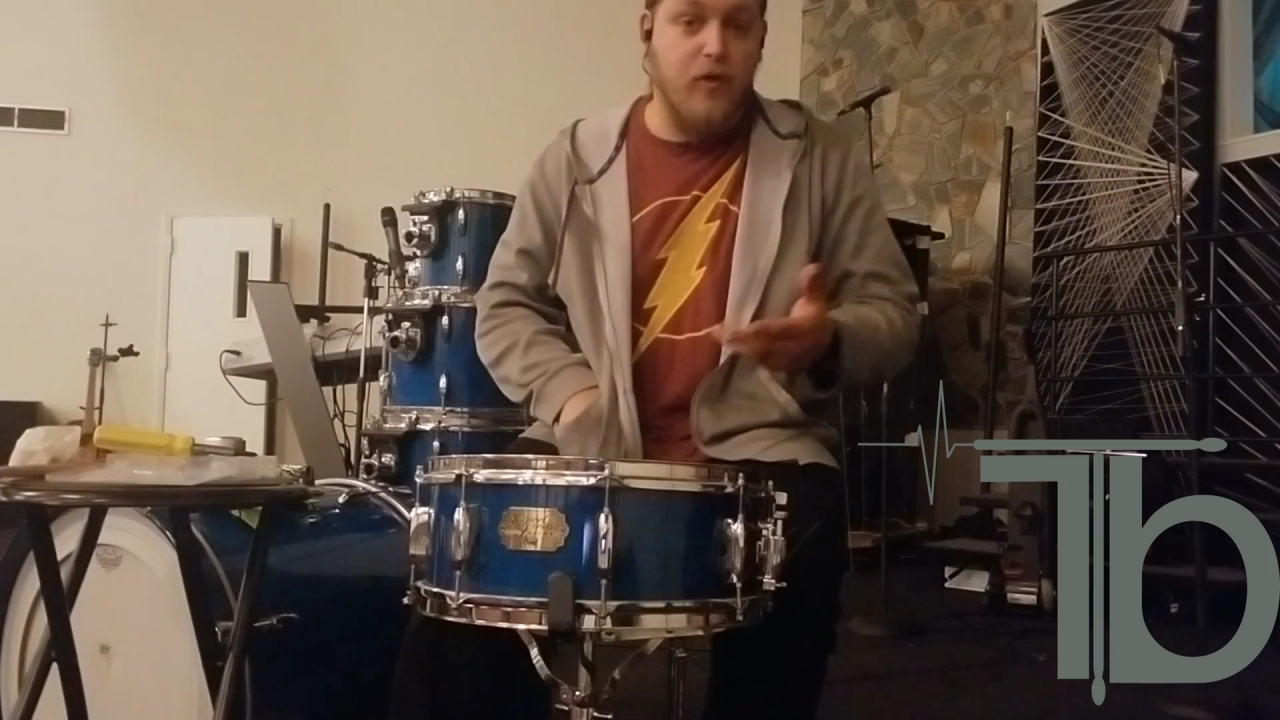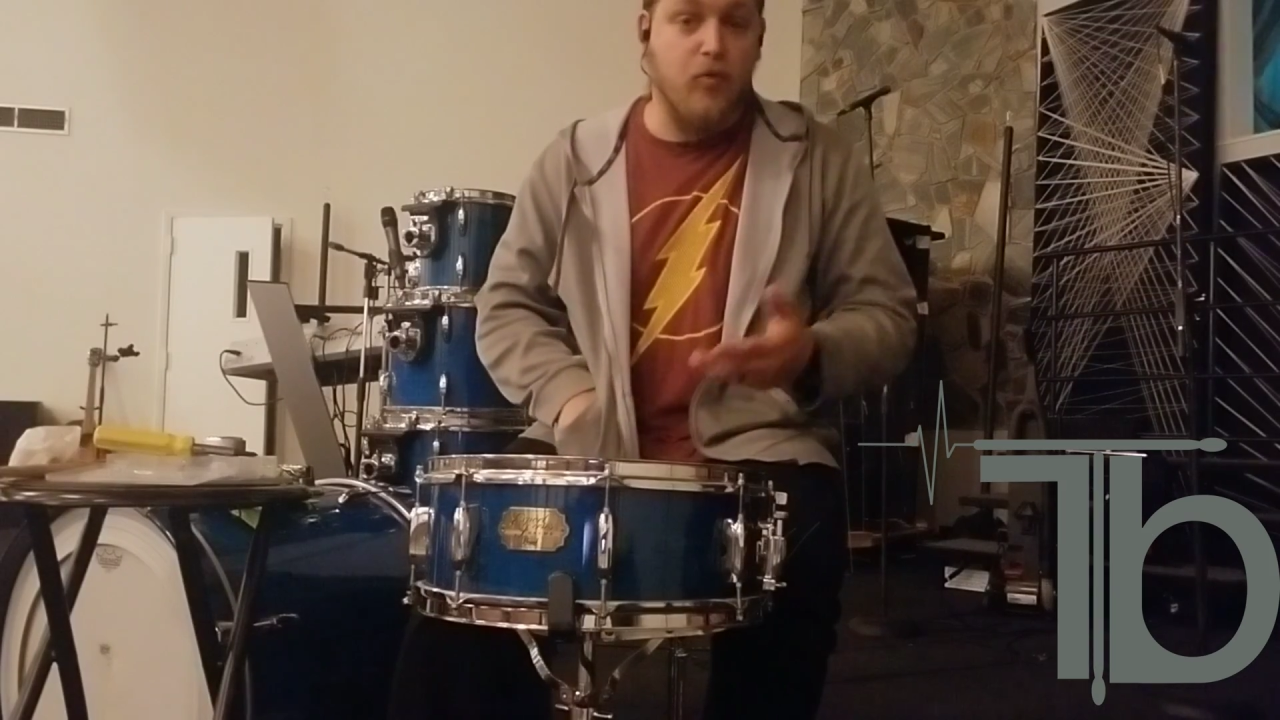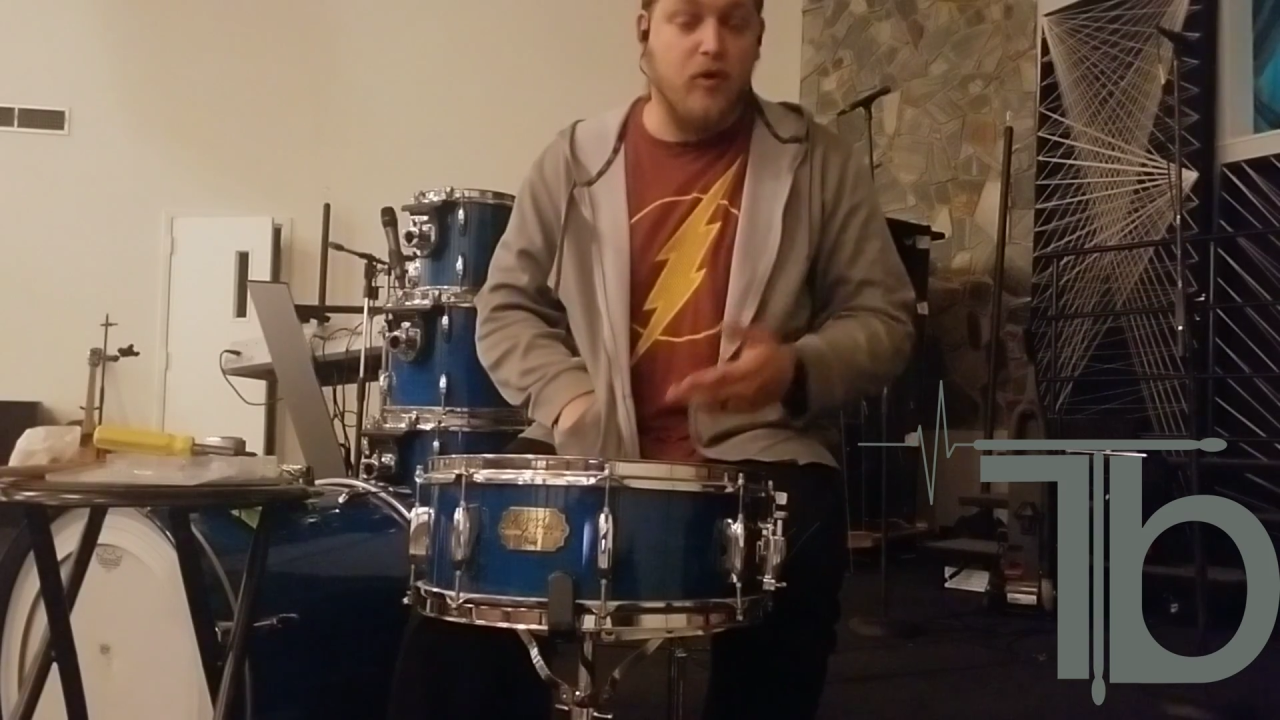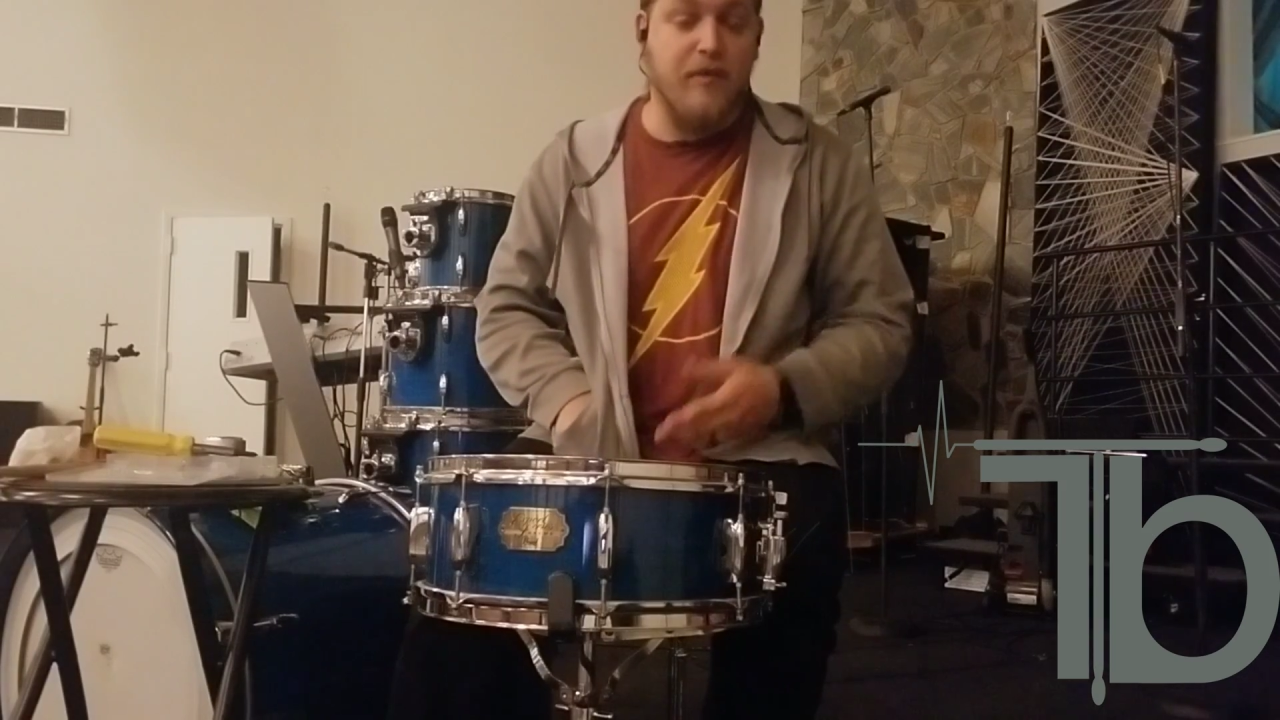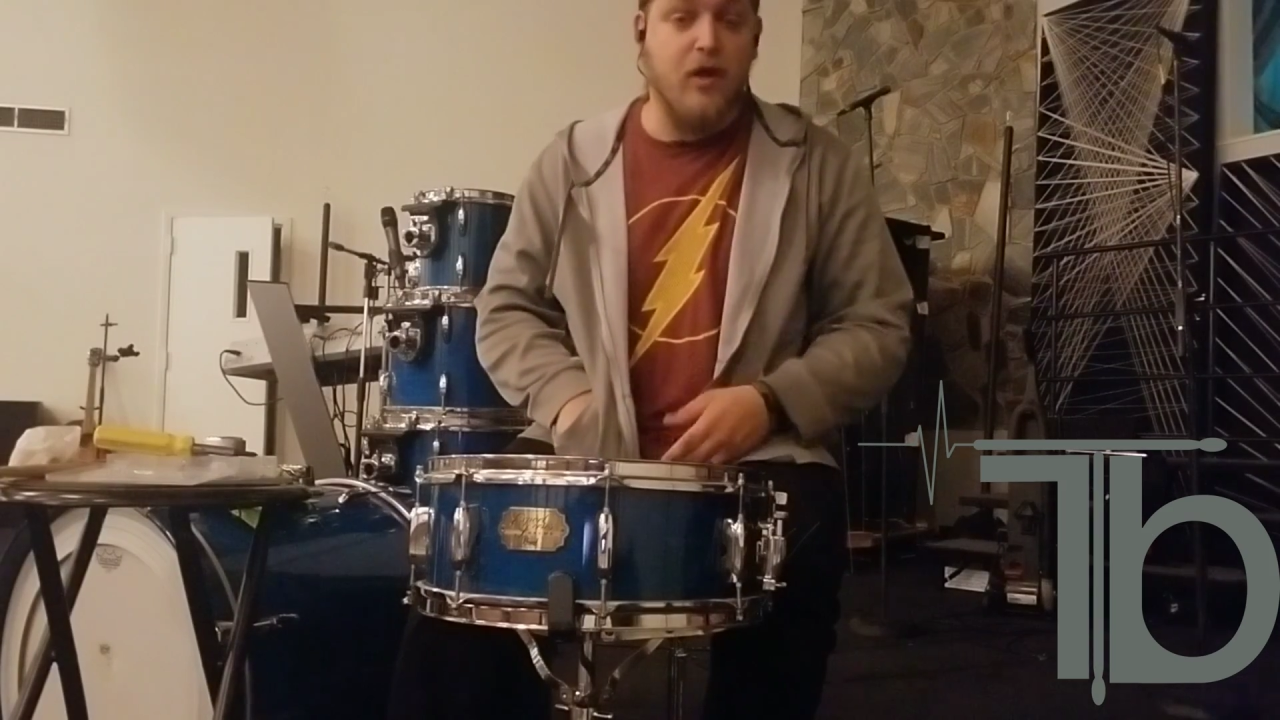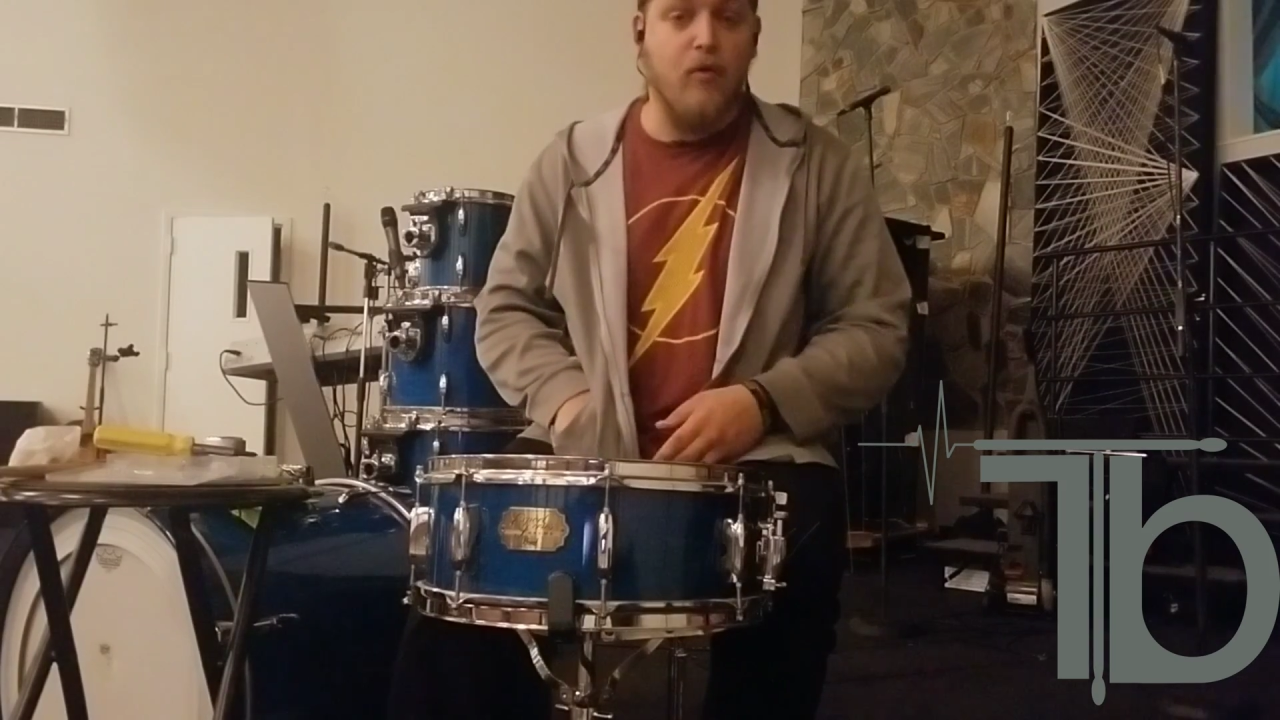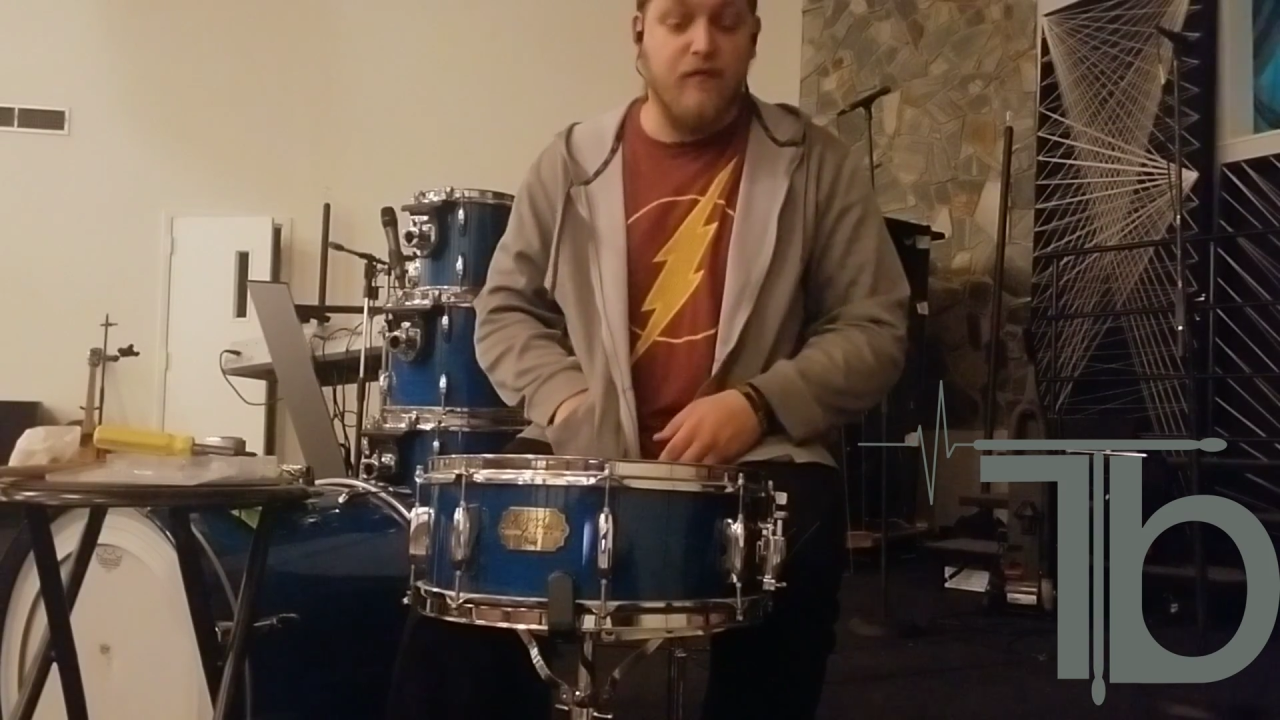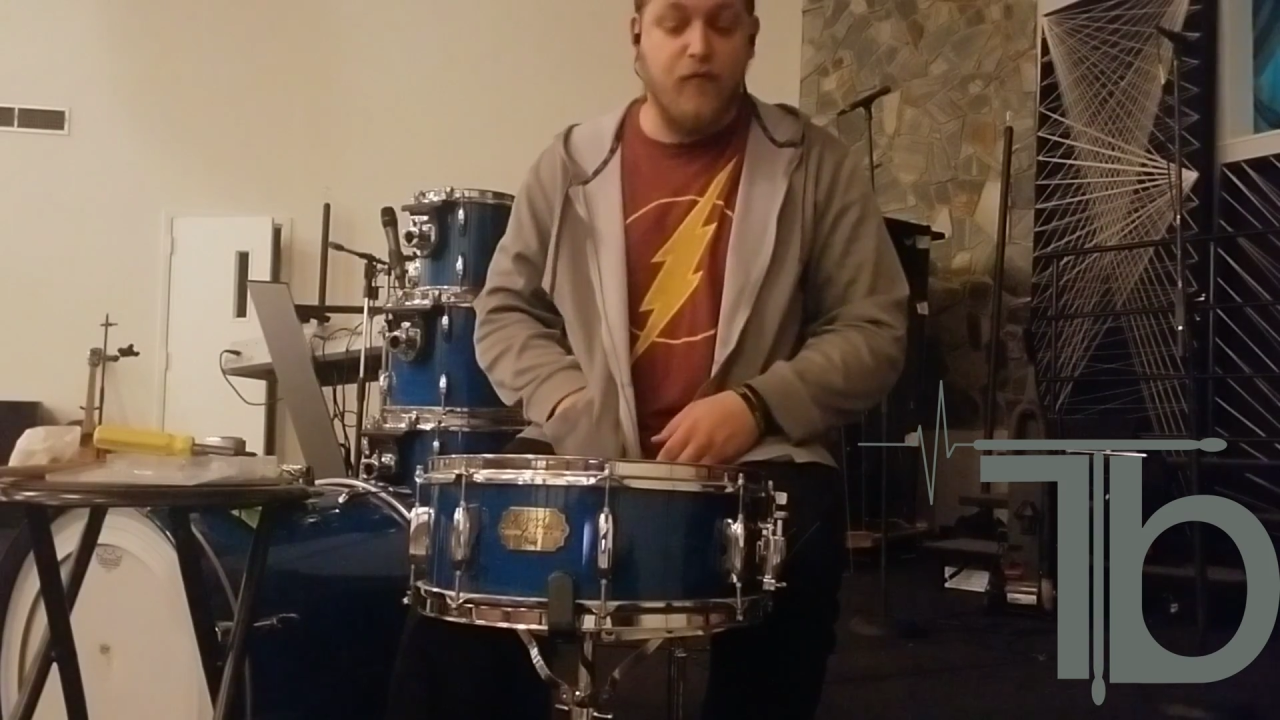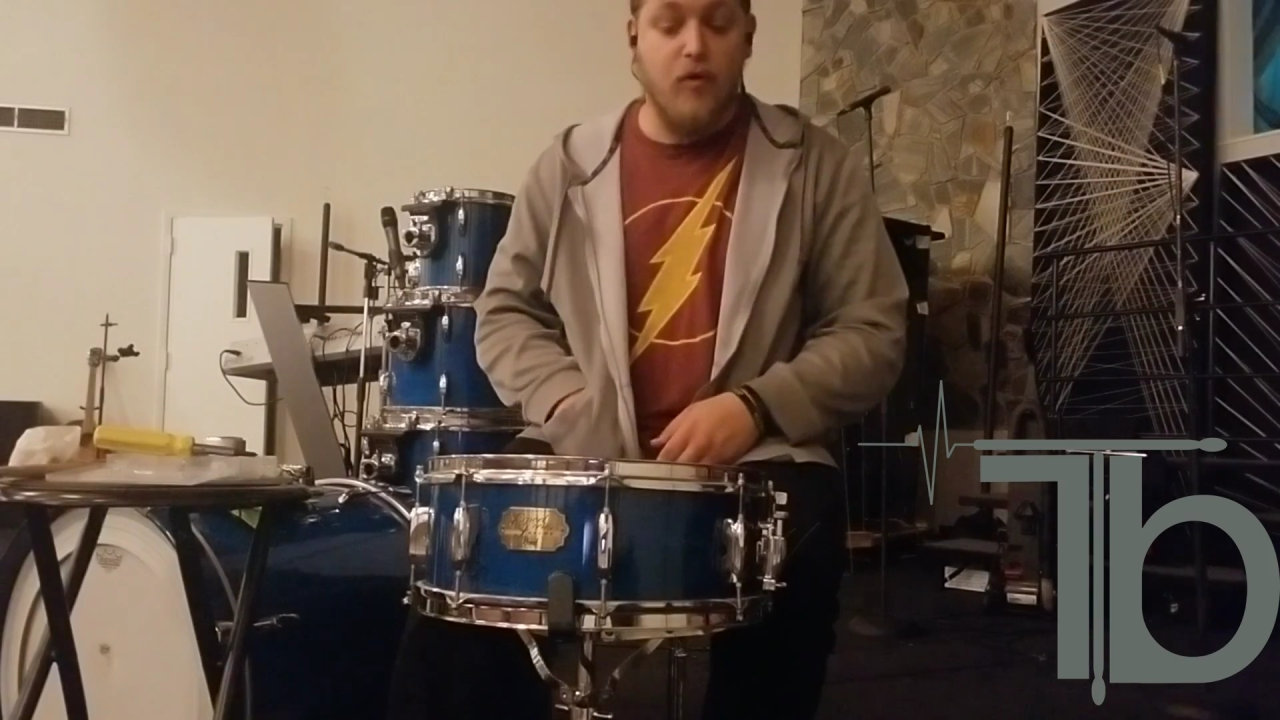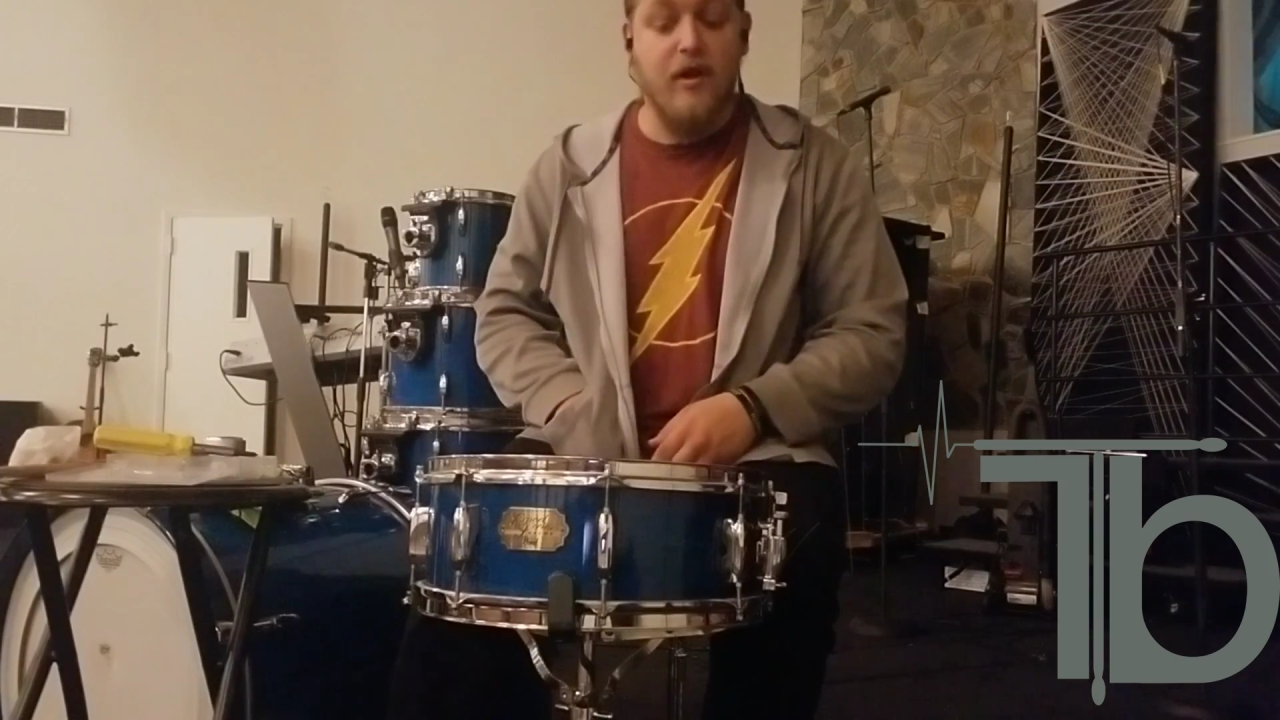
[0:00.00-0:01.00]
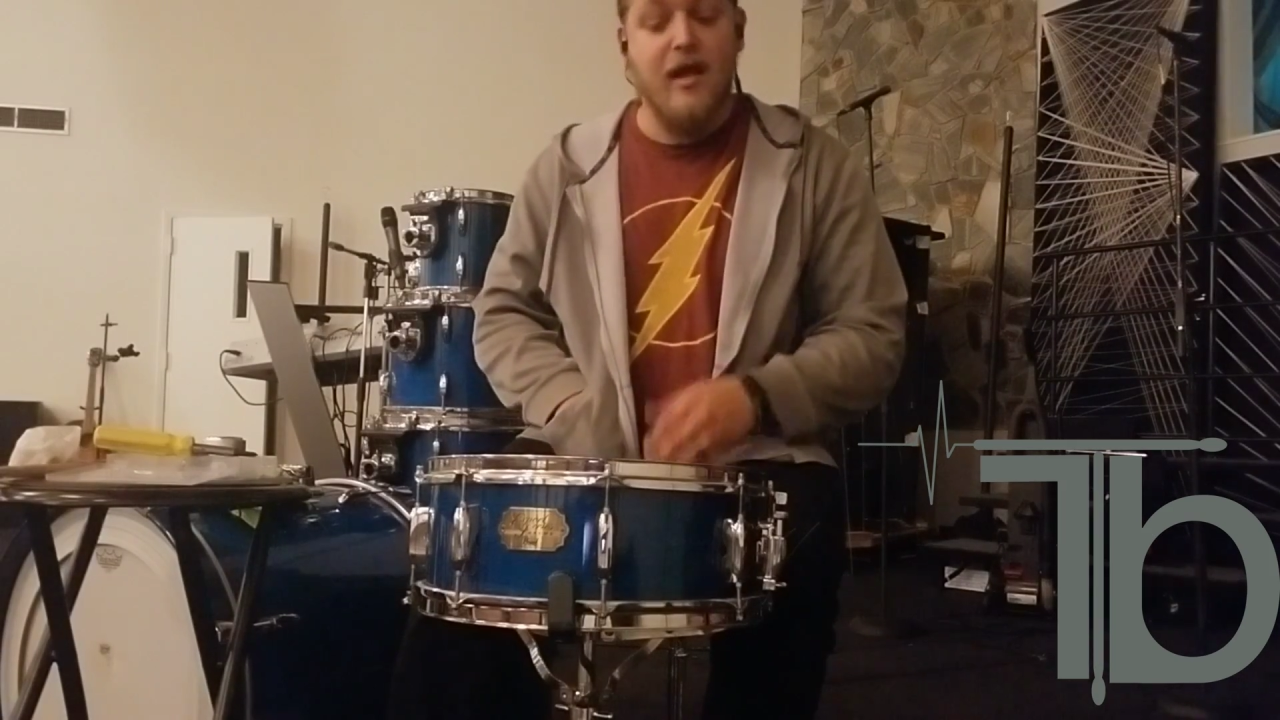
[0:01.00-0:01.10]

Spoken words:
that we're gonna be going for.